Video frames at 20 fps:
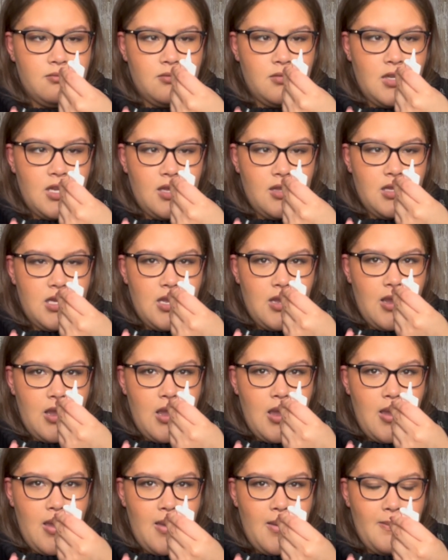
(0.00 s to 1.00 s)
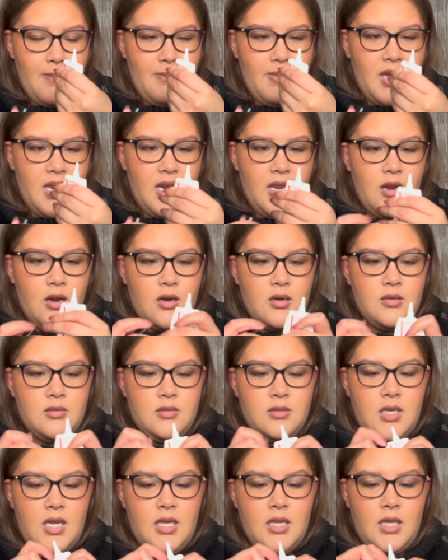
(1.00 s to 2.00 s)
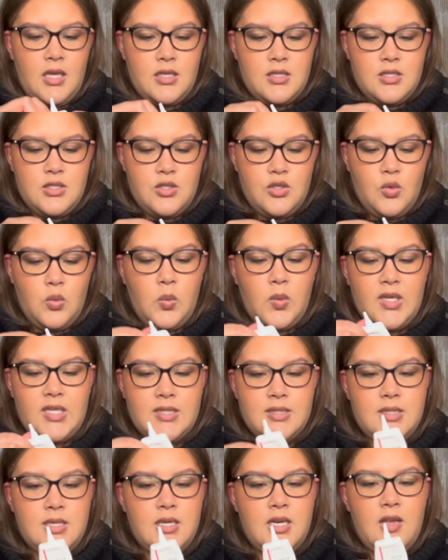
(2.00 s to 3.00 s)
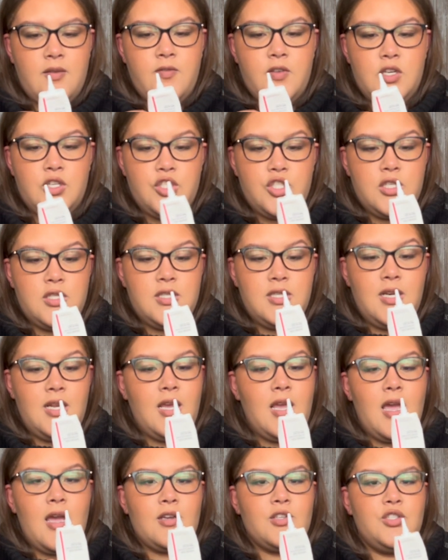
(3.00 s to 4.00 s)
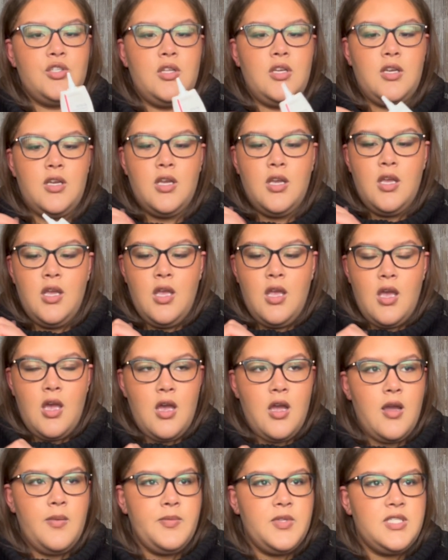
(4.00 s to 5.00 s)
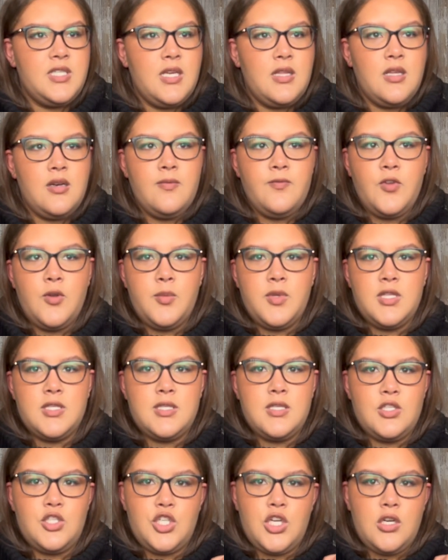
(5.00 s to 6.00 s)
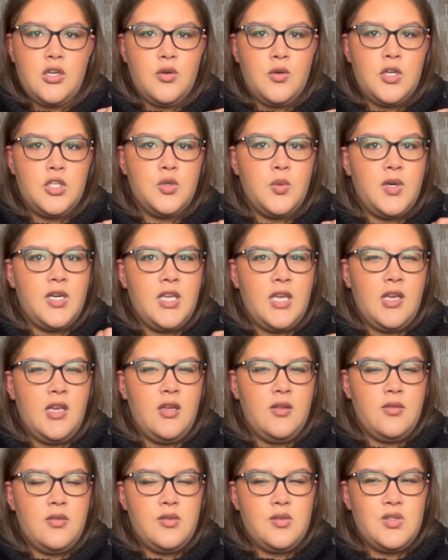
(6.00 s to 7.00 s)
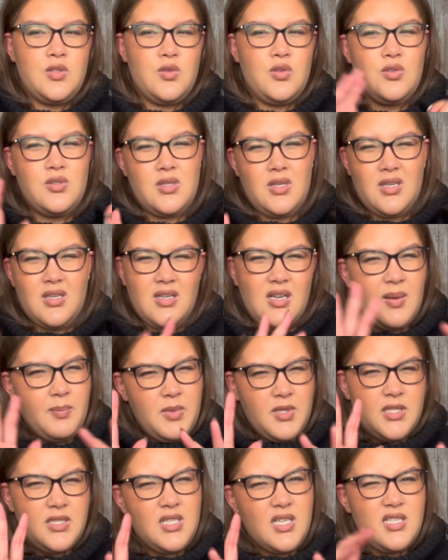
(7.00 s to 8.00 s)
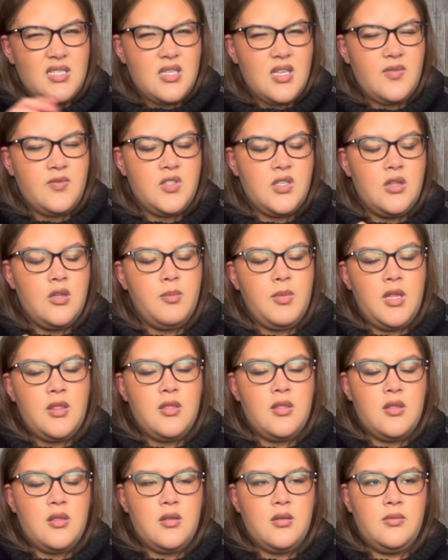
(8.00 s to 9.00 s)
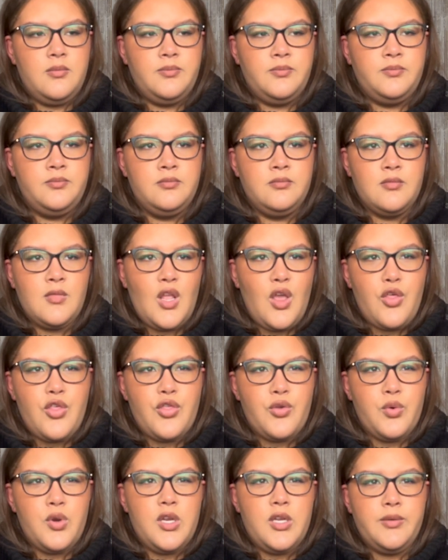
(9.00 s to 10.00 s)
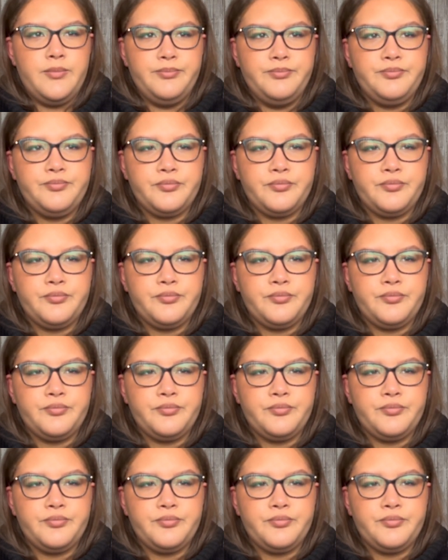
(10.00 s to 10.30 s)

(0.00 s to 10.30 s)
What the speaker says: Nothing but air. I like squeezed it. I finished it today actually. The day that I'm filming this is January 28th. So there's a couple of days left in the month. 3.